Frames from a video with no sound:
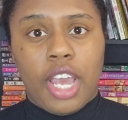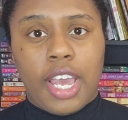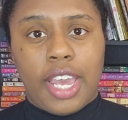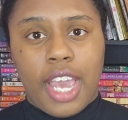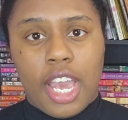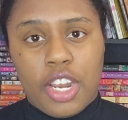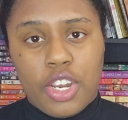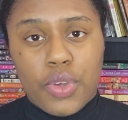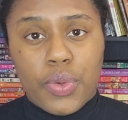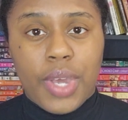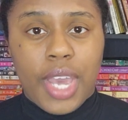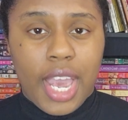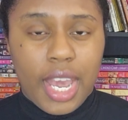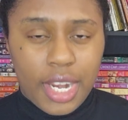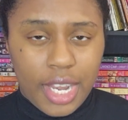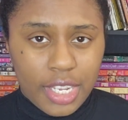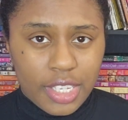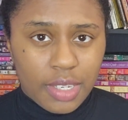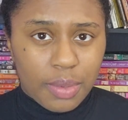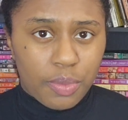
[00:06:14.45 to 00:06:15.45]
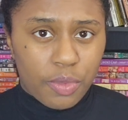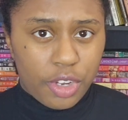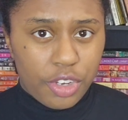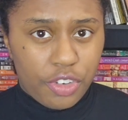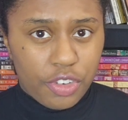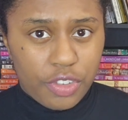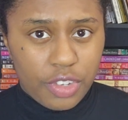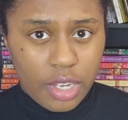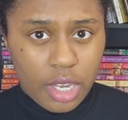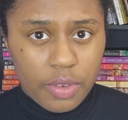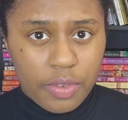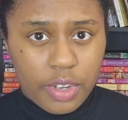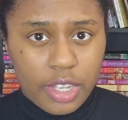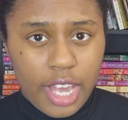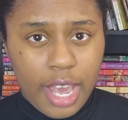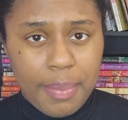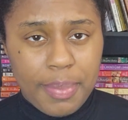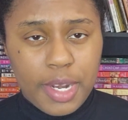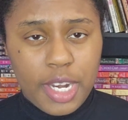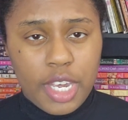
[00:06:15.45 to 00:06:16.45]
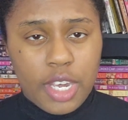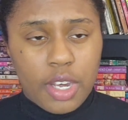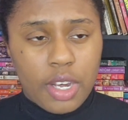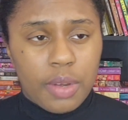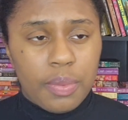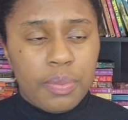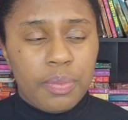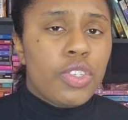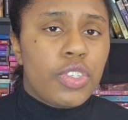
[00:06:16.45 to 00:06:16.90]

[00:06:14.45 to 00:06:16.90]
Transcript: Again, you can get some Regency overlap in here.